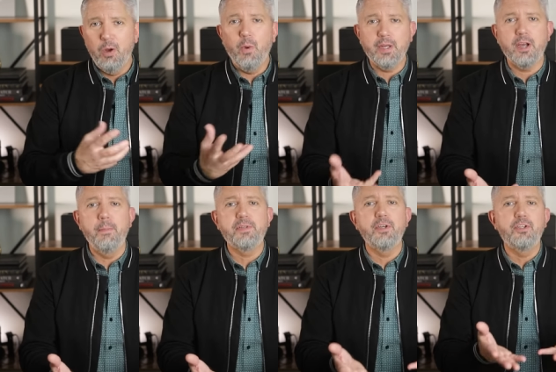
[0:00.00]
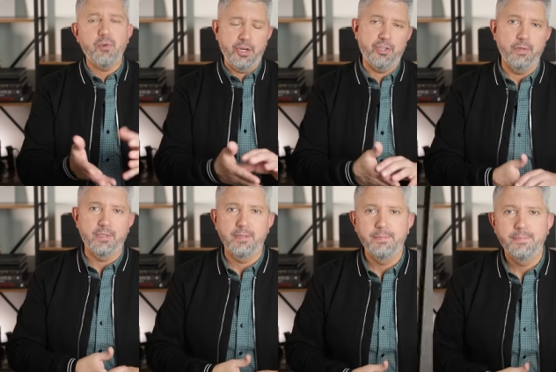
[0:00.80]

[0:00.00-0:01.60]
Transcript: when it comes to dress shoes.